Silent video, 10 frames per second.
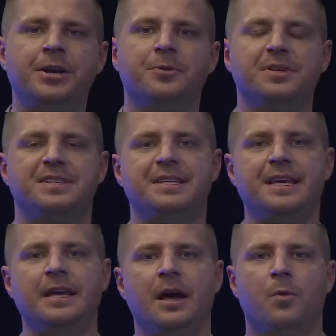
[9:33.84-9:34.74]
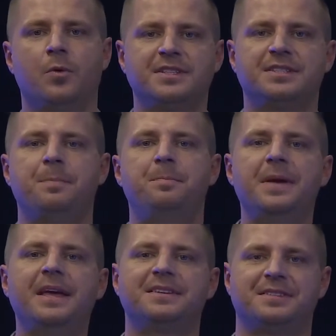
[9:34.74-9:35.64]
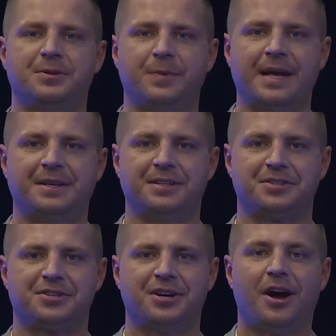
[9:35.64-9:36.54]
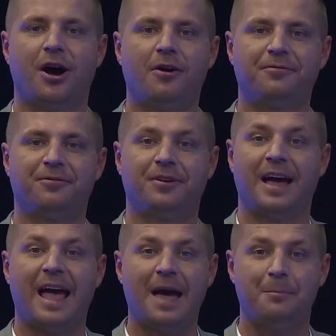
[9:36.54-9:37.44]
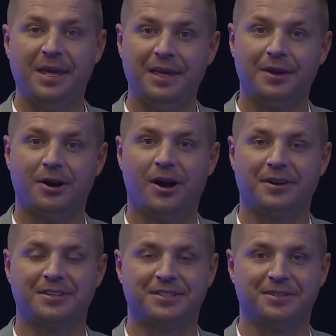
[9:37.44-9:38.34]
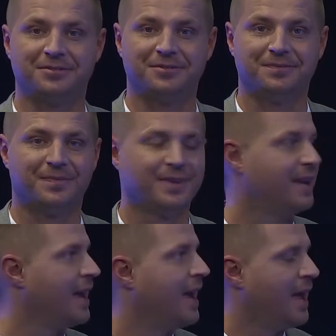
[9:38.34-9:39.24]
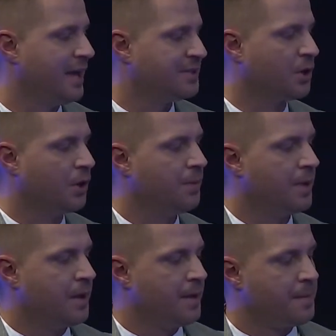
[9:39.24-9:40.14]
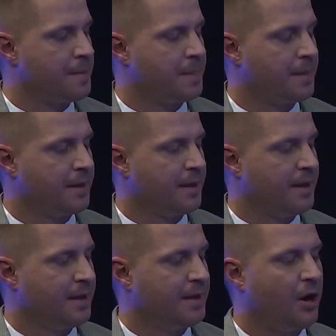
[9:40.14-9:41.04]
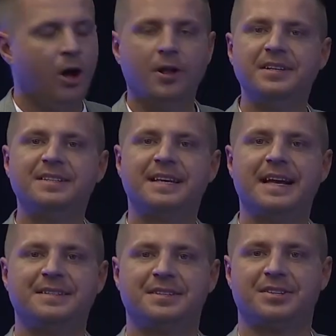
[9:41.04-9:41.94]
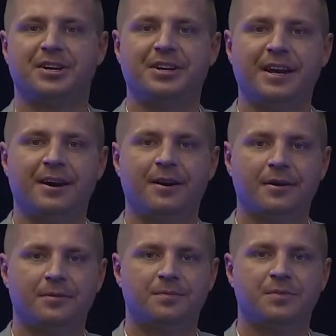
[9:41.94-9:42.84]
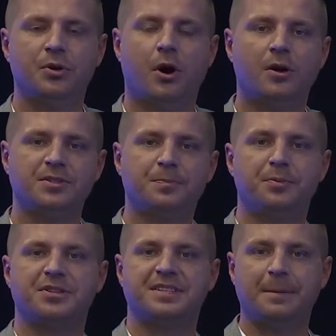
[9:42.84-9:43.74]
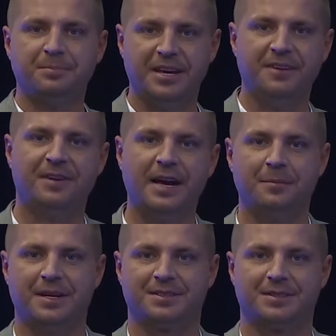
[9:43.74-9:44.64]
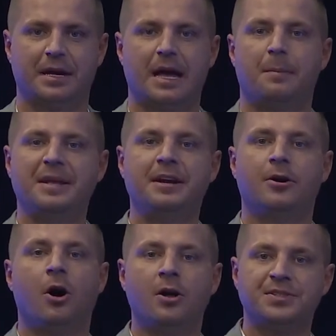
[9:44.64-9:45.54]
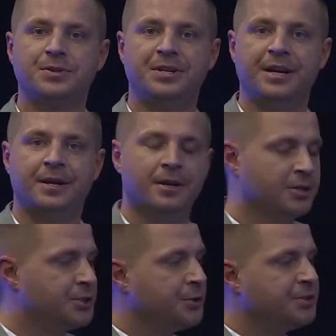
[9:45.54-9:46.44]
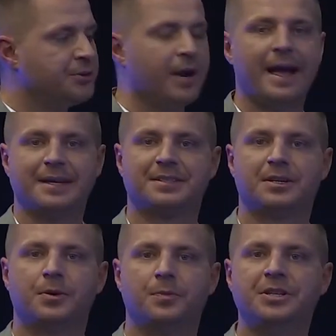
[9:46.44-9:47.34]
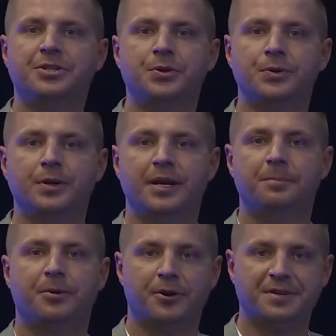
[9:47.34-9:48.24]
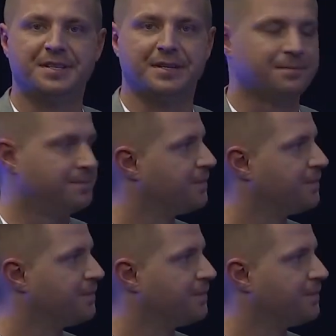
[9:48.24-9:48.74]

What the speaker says: you will see what's the biggest advantage of being cognitive. So all these senses are there to also perceive the environment, but they are also there to interact with you in person.